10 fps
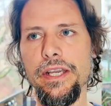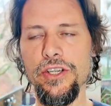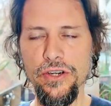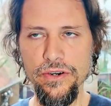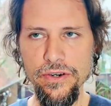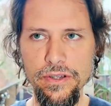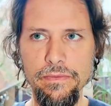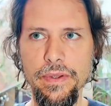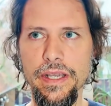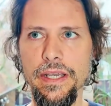in
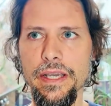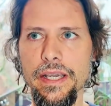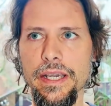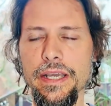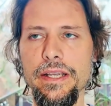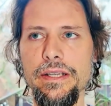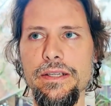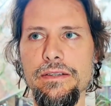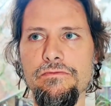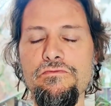general, it
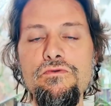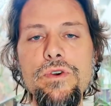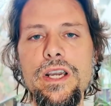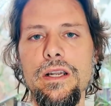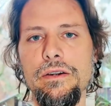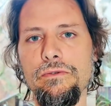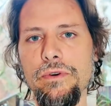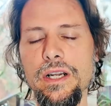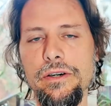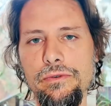is really,
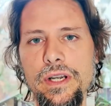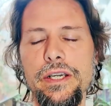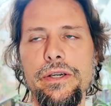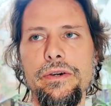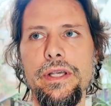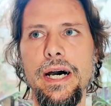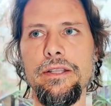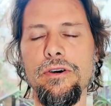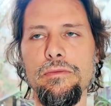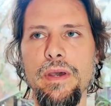really, really good
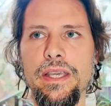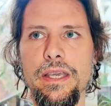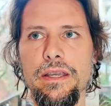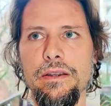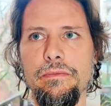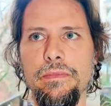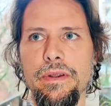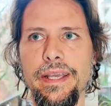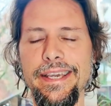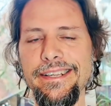at not
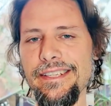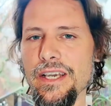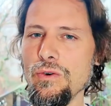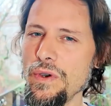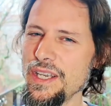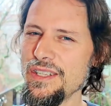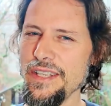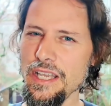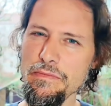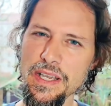making easy, quick
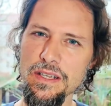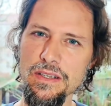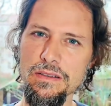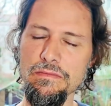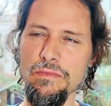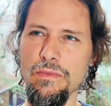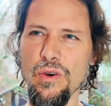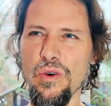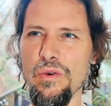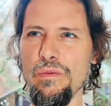statements
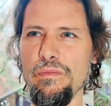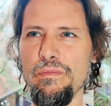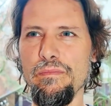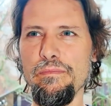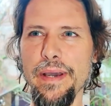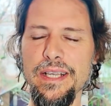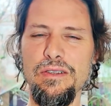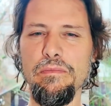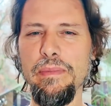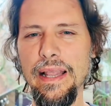or
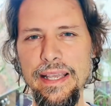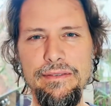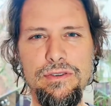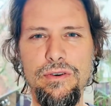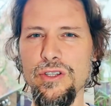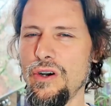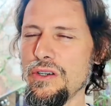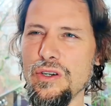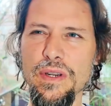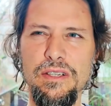based on beliefs or
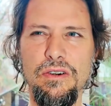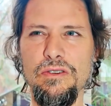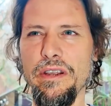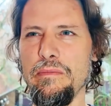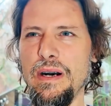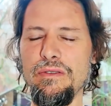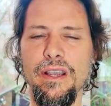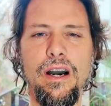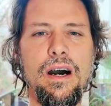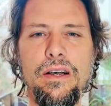doctrines or talking
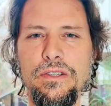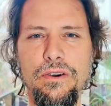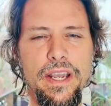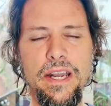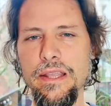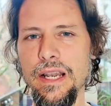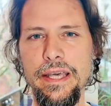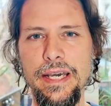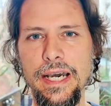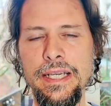about gods or anything
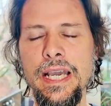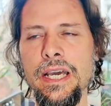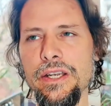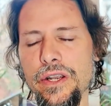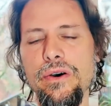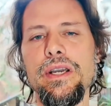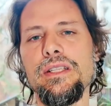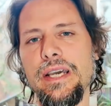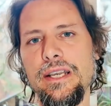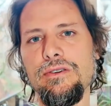like that. No,
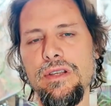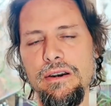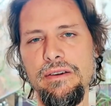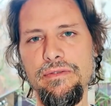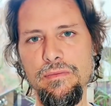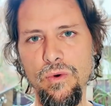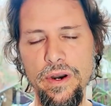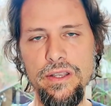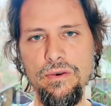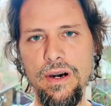it takes you direct from
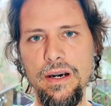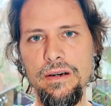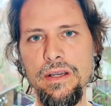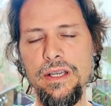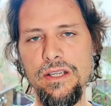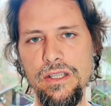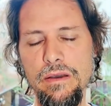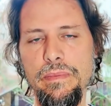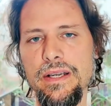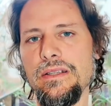where you are,
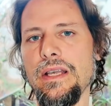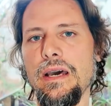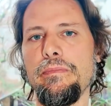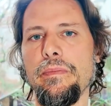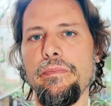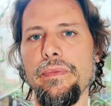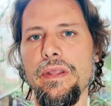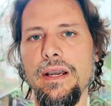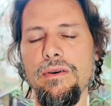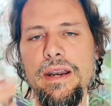step by step,
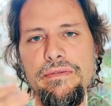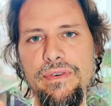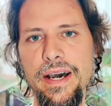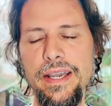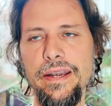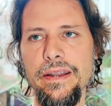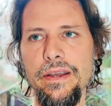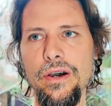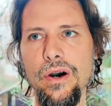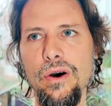clarifying
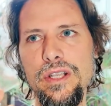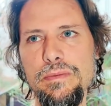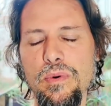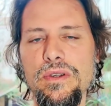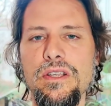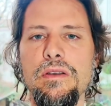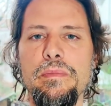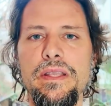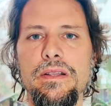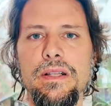all these points in the
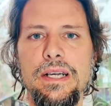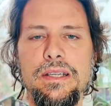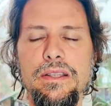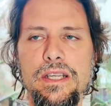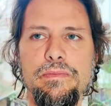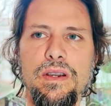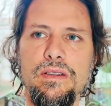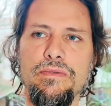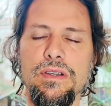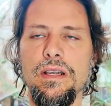middle. I say this
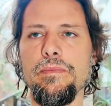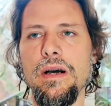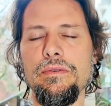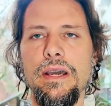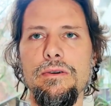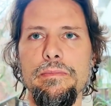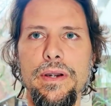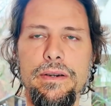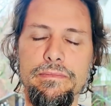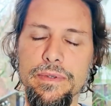because, for example, I'm going to
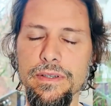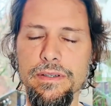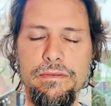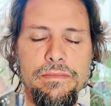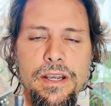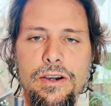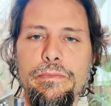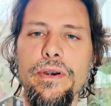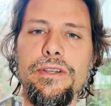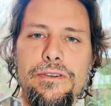compare. This is
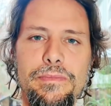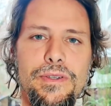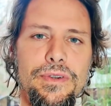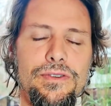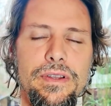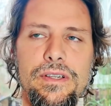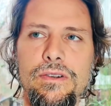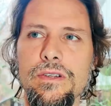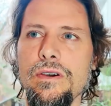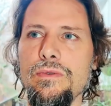comparison between
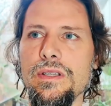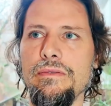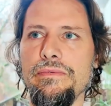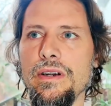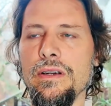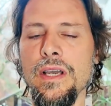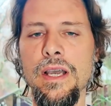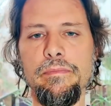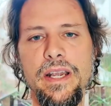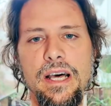traditions is always unfair.
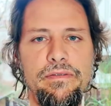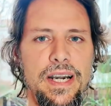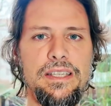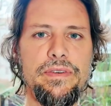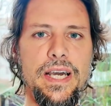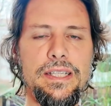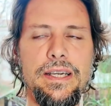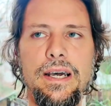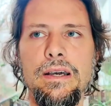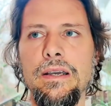But Advaita
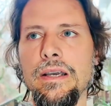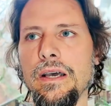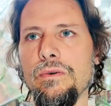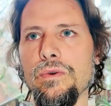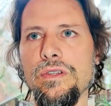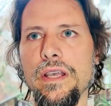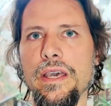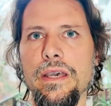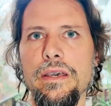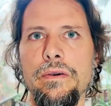Vedanta will
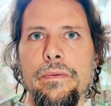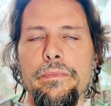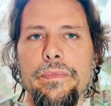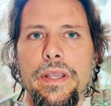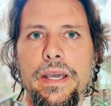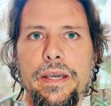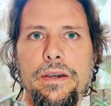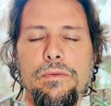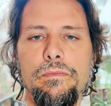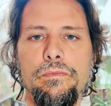say,
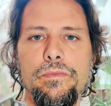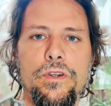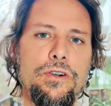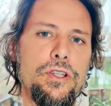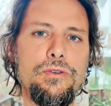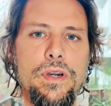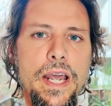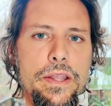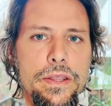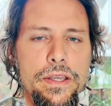you're not doing
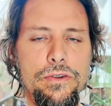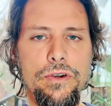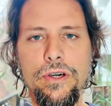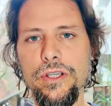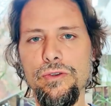anything, you're not the